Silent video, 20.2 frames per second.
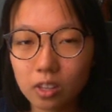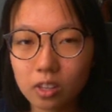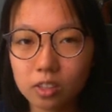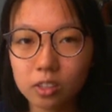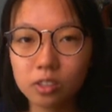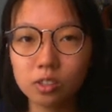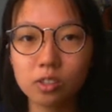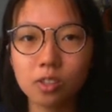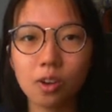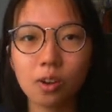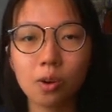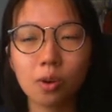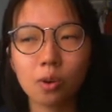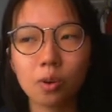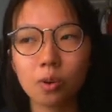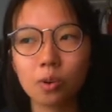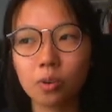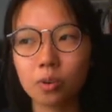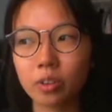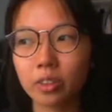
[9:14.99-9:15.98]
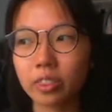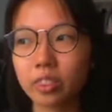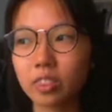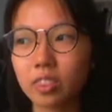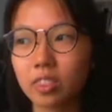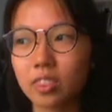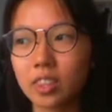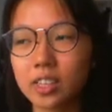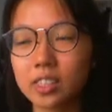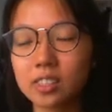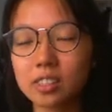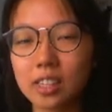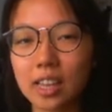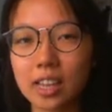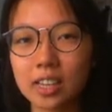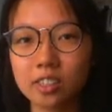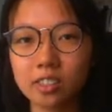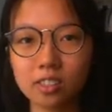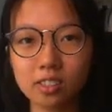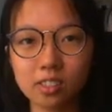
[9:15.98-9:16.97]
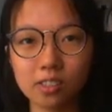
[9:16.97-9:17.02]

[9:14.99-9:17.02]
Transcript: So this ancient